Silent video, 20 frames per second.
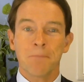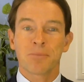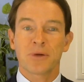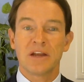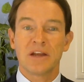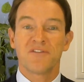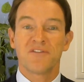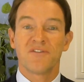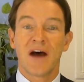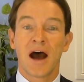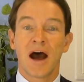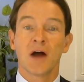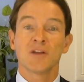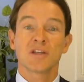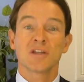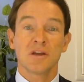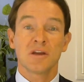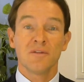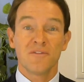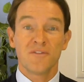that print fail
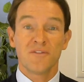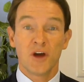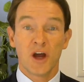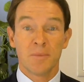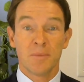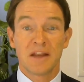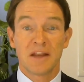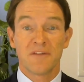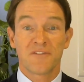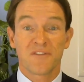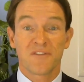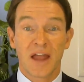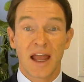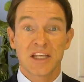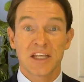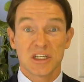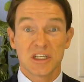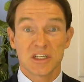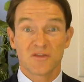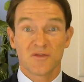to confirm that
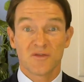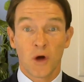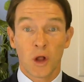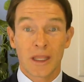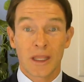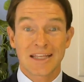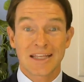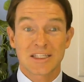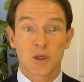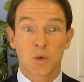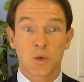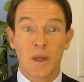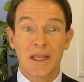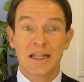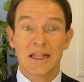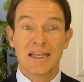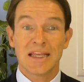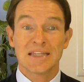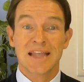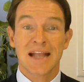inflation is falling as
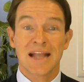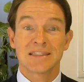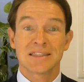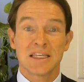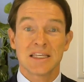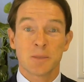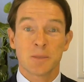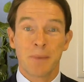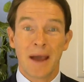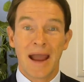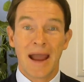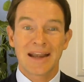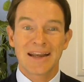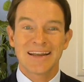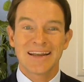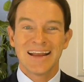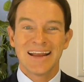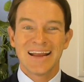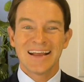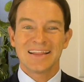quickly as
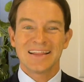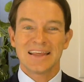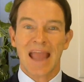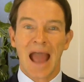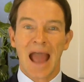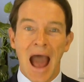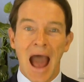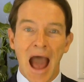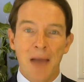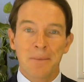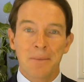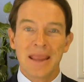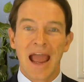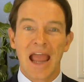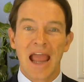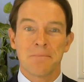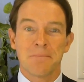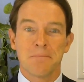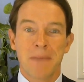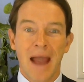anticipated, the
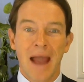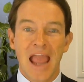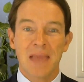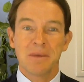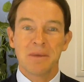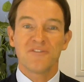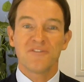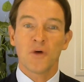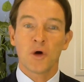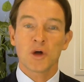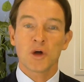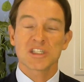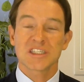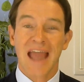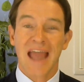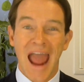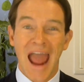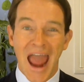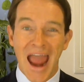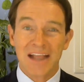RBA may be forced
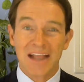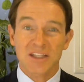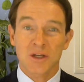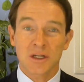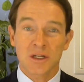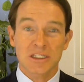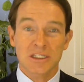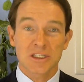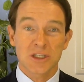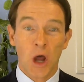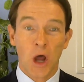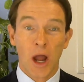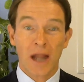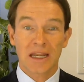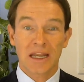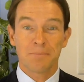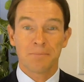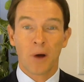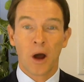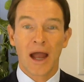to act on its
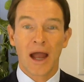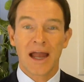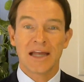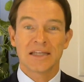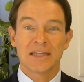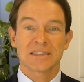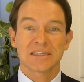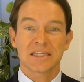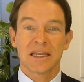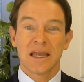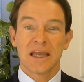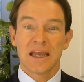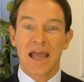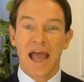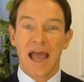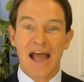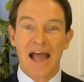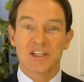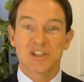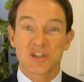tightening bias
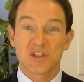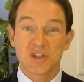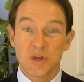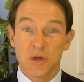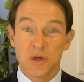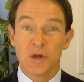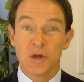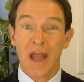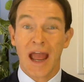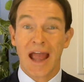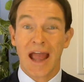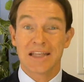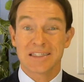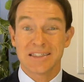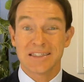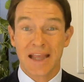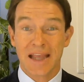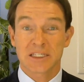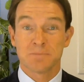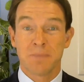as soon as
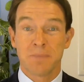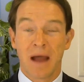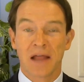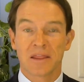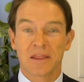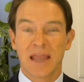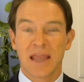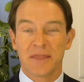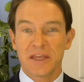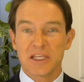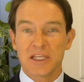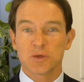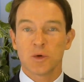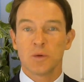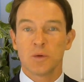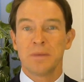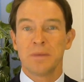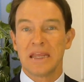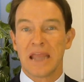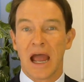next month. Now, this
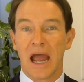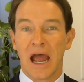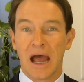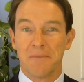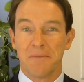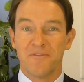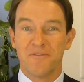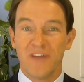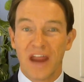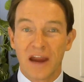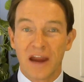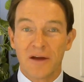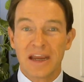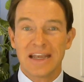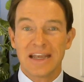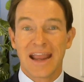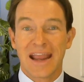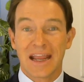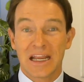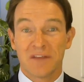would be a very
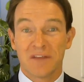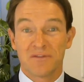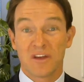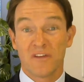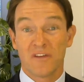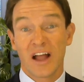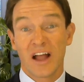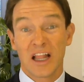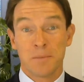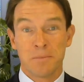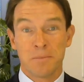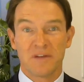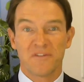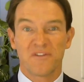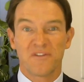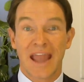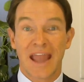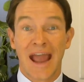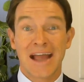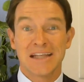negative development
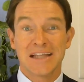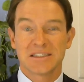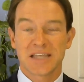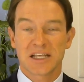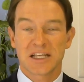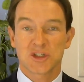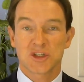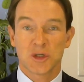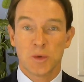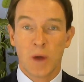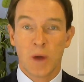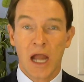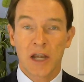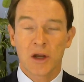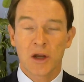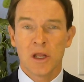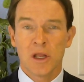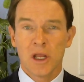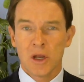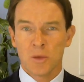for the ASX
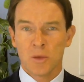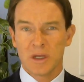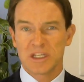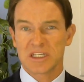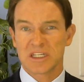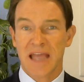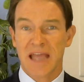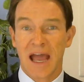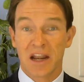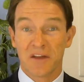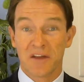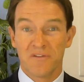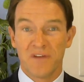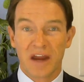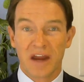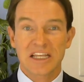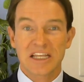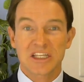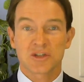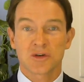200, which has had a
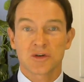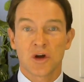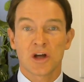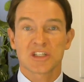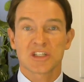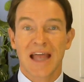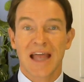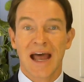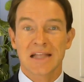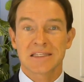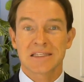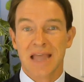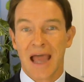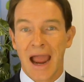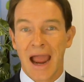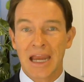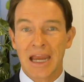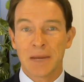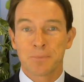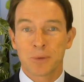very strong start to
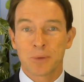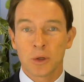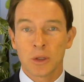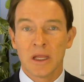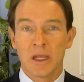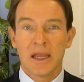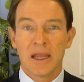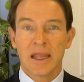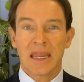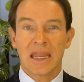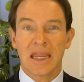April.